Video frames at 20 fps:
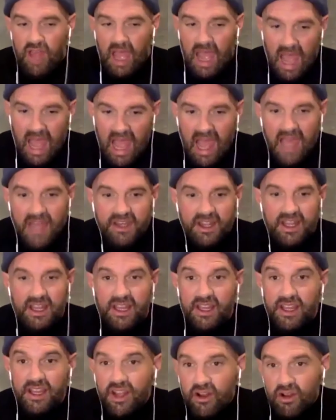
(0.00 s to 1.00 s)
had
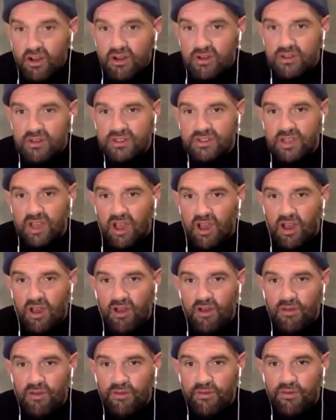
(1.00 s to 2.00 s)
years
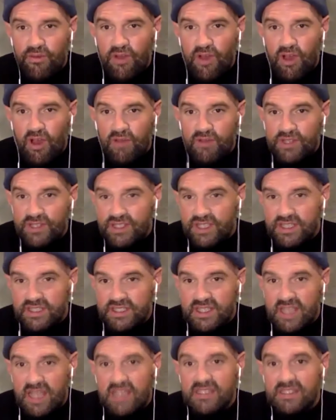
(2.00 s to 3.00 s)
of of
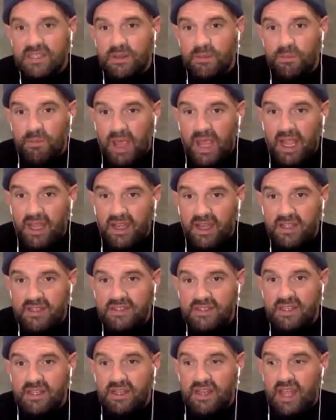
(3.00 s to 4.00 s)
success and
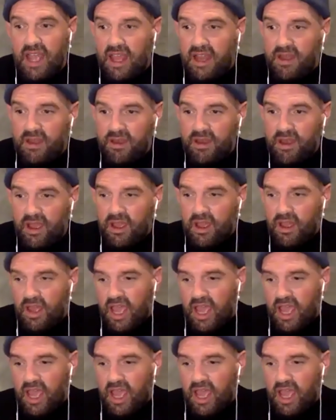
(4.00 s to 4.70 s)
maintenance and and